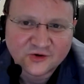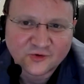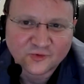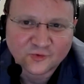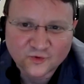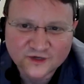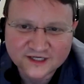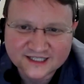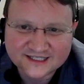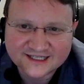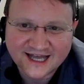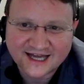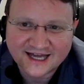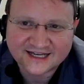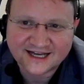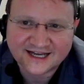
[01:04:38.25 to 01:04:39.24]
really
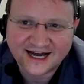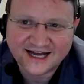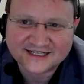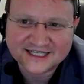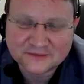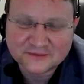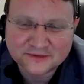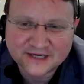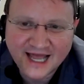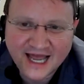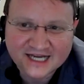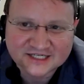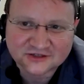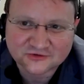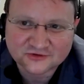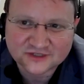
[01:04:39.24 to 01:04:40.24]
had a deep
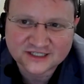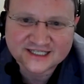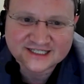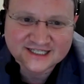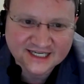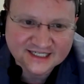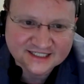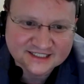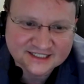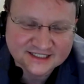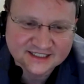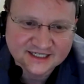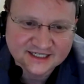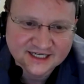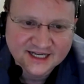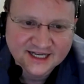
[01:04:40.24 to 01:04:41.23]
national realization,